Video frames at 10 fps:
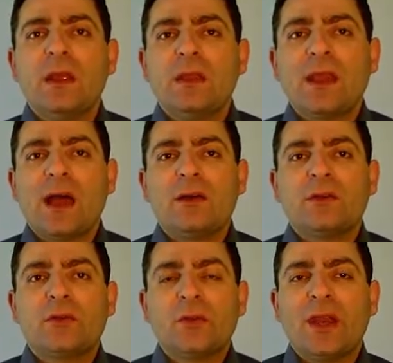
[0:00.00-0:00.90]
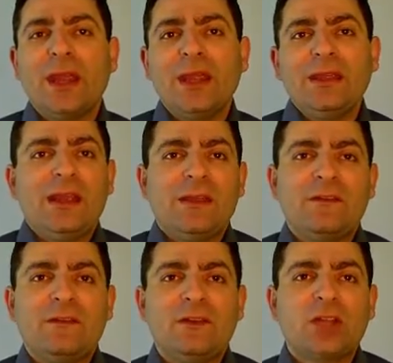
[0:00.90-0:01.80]
Now today
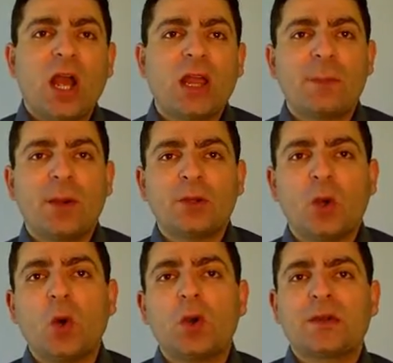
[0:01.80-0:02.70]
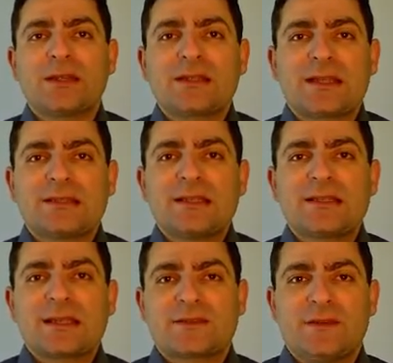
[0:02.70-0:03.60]
we will talk about ordered
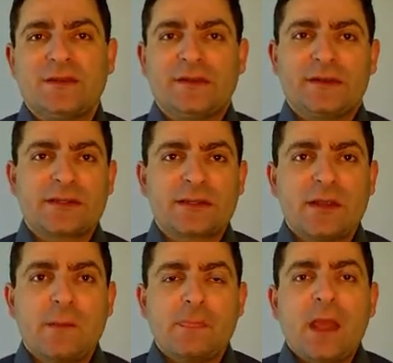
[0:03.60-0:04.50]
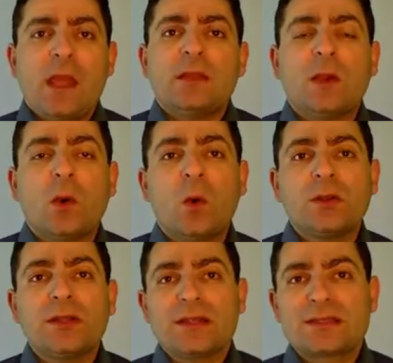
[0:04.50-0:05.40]
statistics filters. The
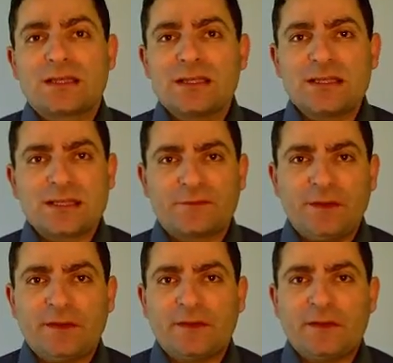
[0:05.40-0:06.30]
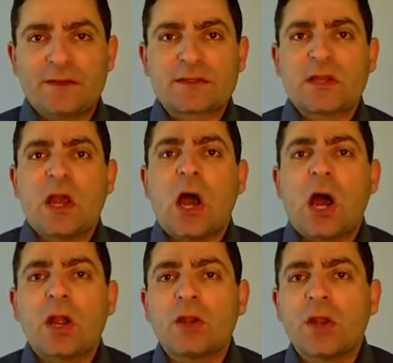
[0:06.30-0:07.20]
ordered statistic filters
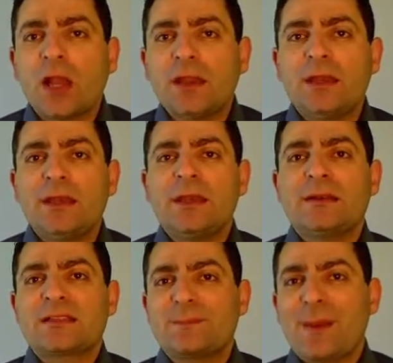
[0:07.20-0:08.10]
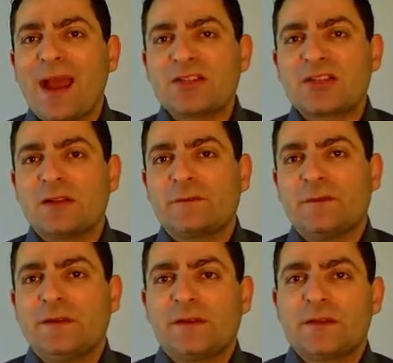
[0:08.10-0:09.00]
are nonlinear spatial
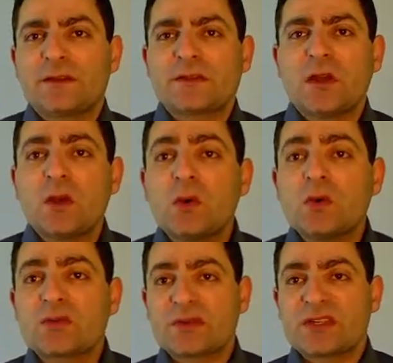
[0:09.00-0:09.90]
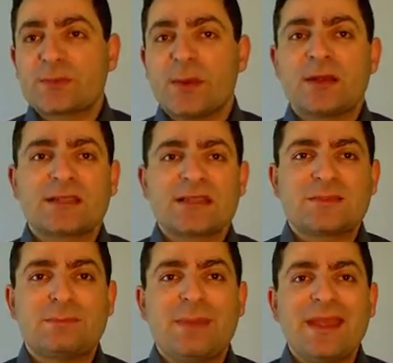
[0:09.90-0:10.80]
filters whose response is
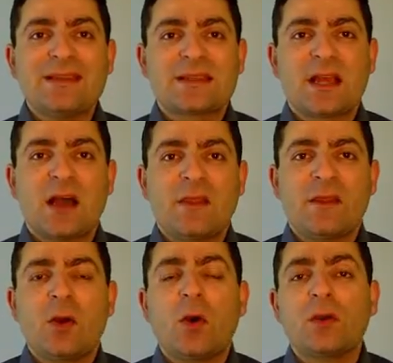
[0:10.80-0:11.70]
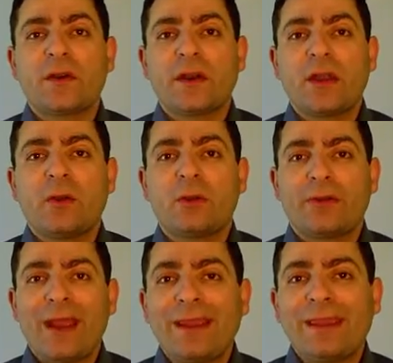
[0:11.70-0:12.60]
based on the ordering or
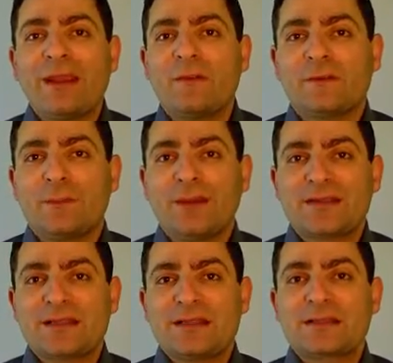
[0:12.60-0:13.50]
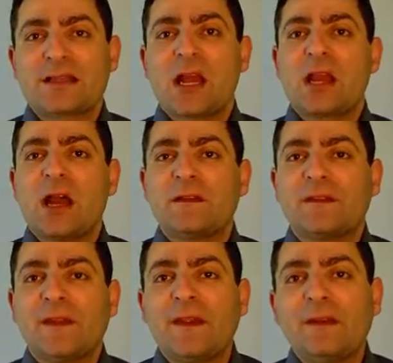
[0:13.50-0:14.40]
ranking of the pixels
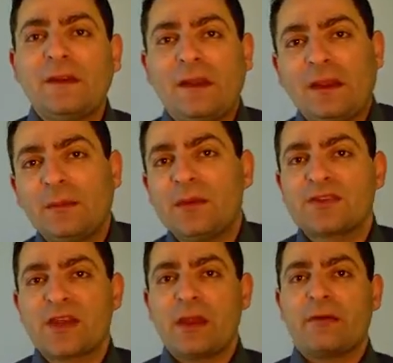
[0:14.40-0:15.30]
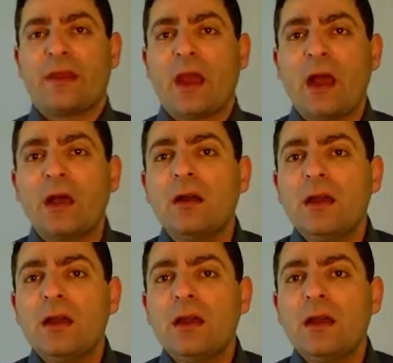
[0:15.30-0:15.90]
contained image area